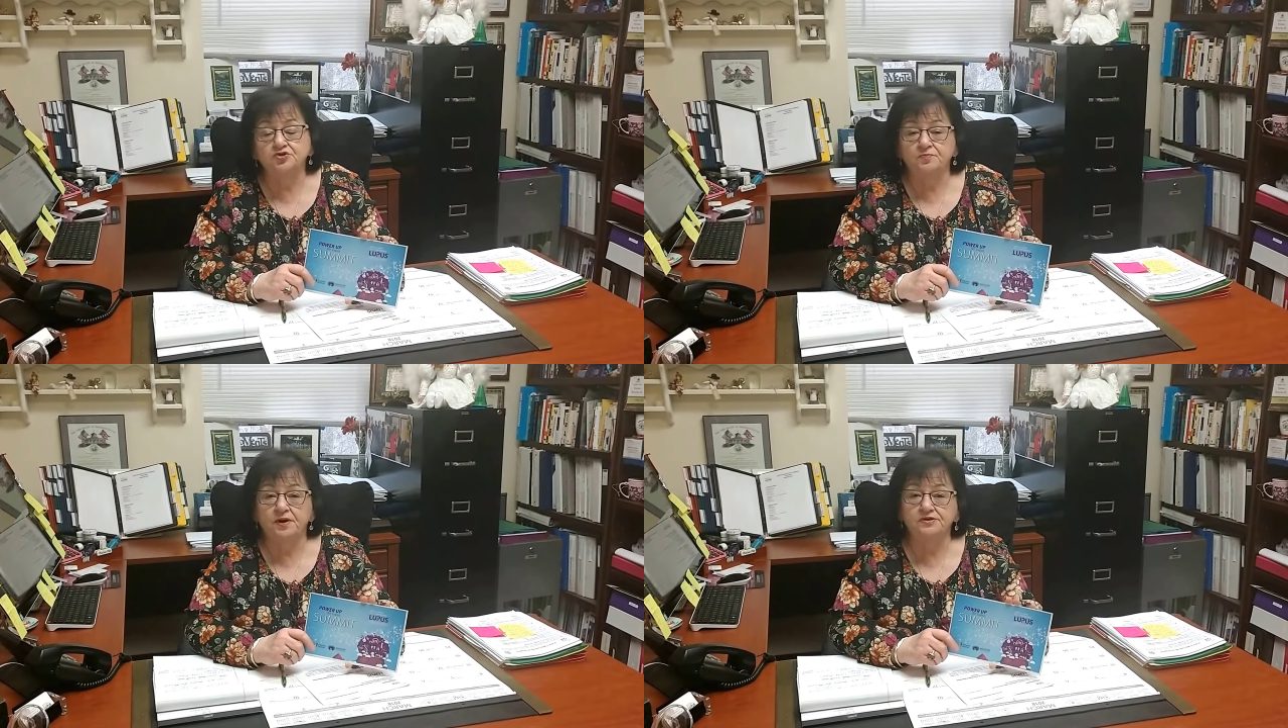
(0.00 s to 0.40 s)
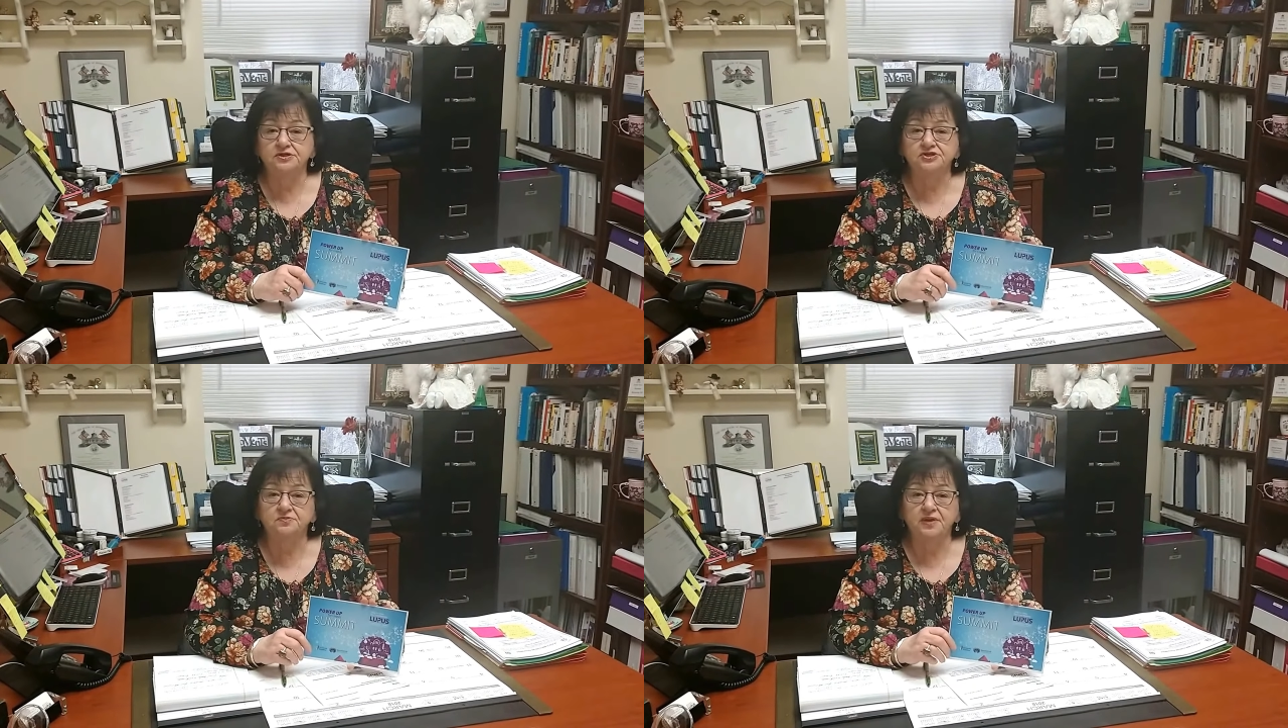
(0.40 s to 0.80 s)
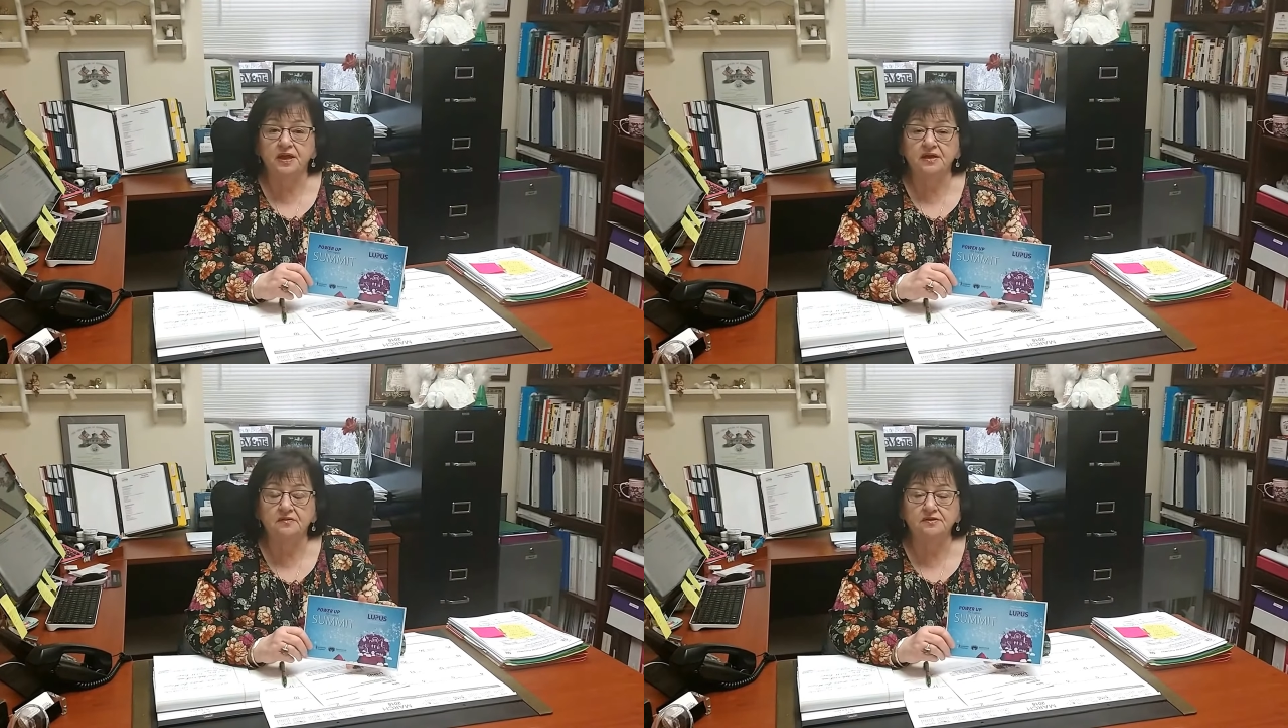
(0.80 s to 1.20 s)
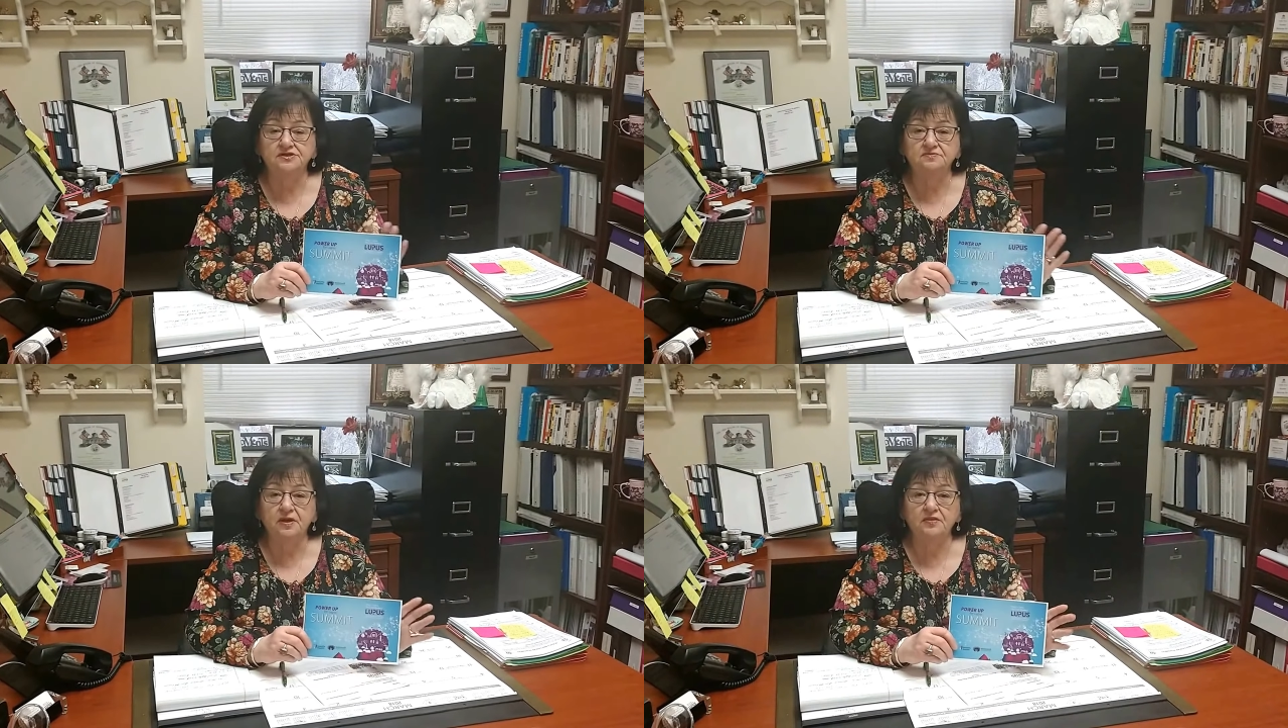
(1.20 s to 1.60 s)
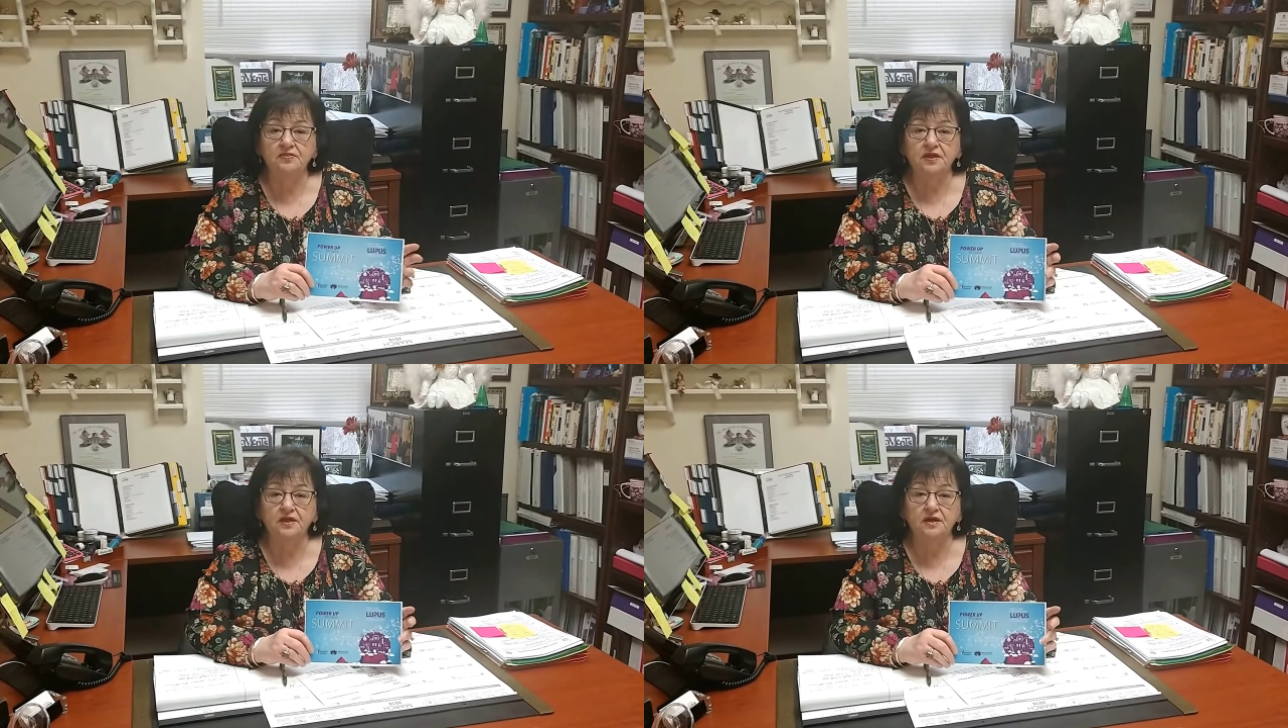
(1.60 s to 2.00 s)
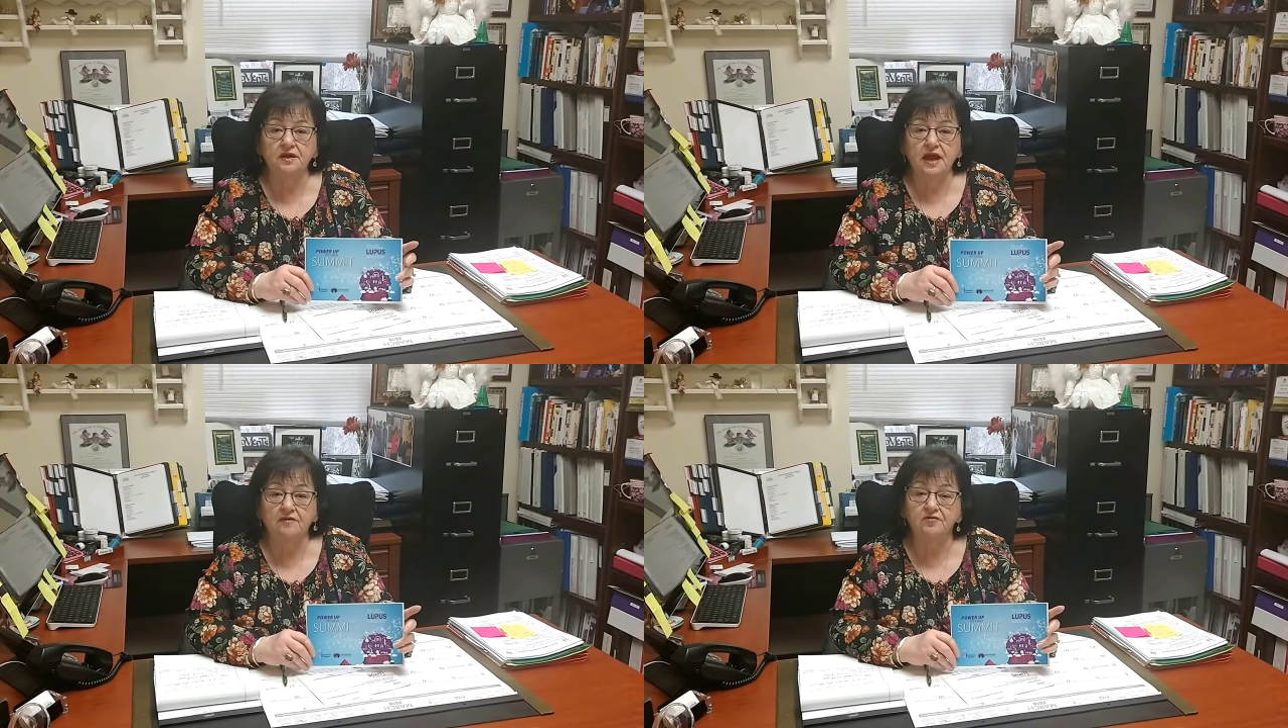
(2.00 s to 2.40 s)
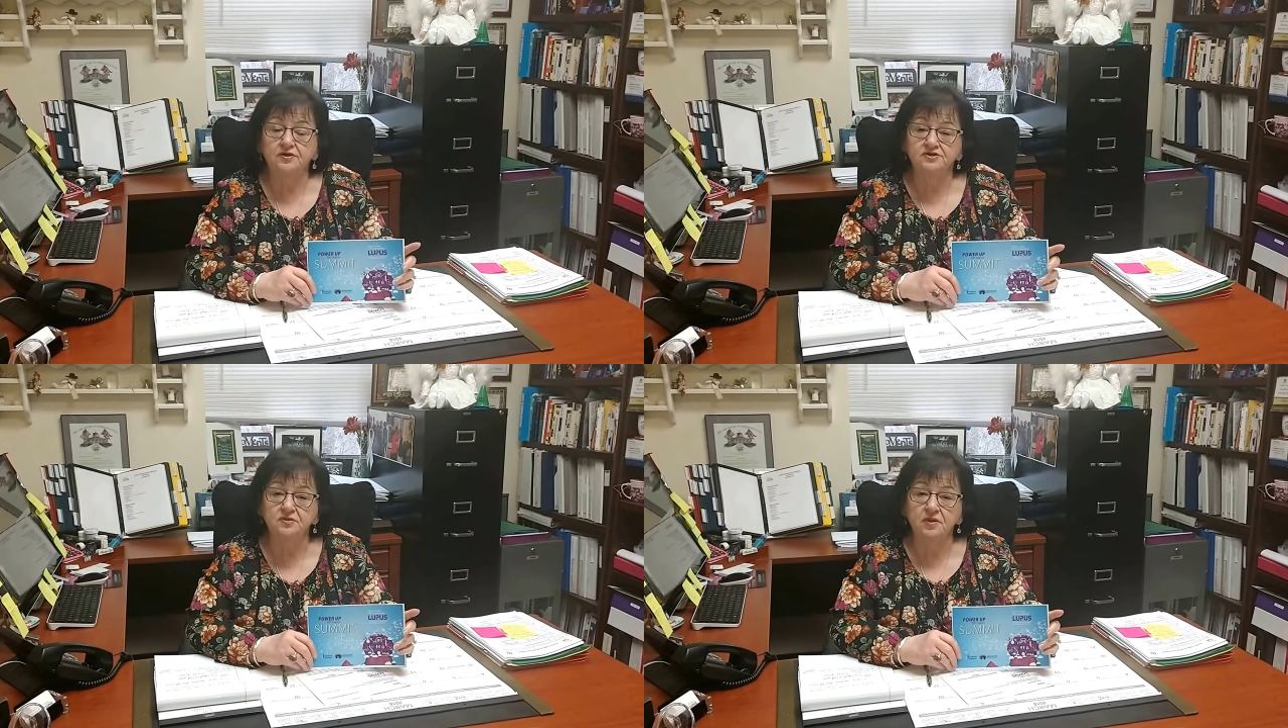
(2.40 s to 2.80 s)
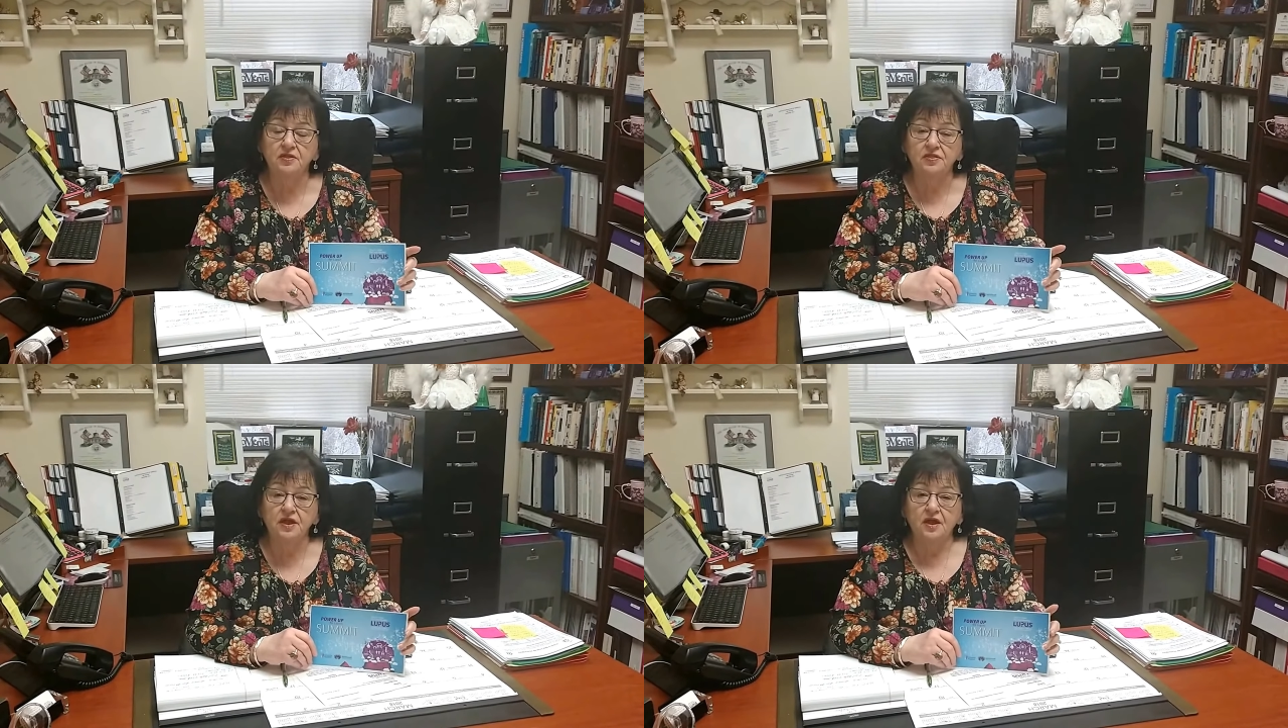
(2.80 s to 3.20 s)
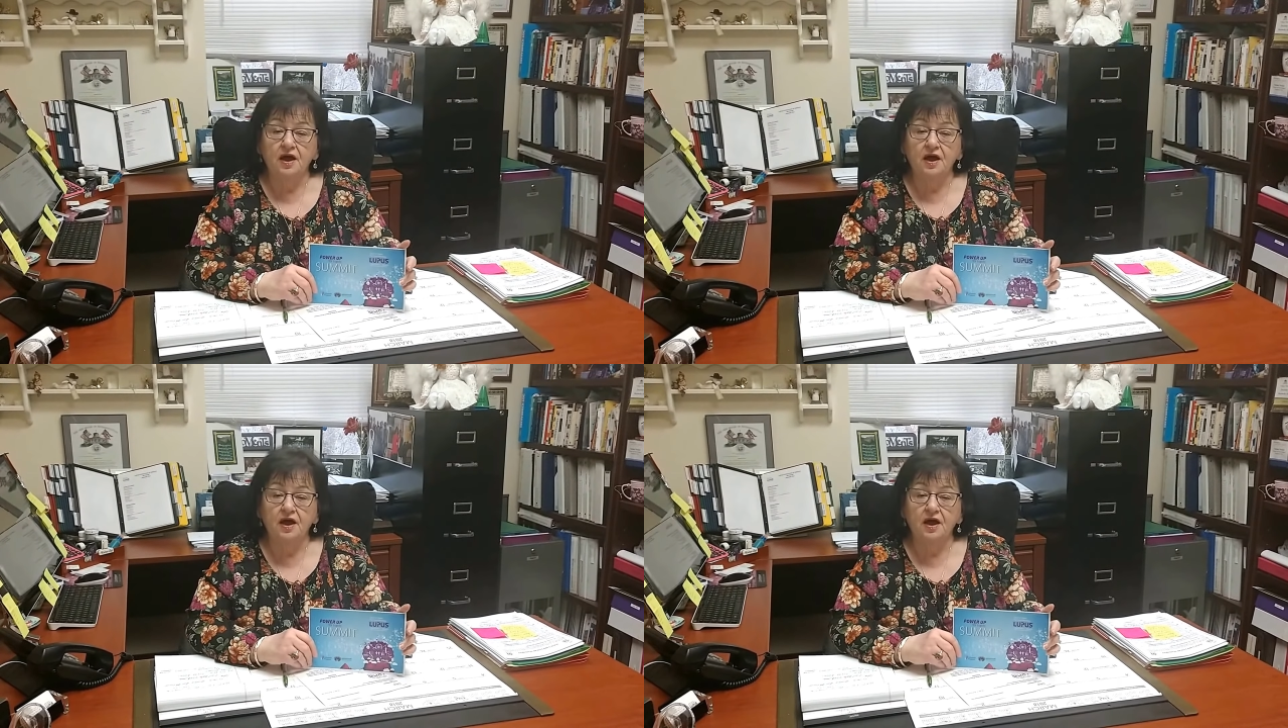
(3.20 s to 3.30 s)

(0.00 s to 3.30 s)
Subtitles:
who participated this month in Advocacy Month.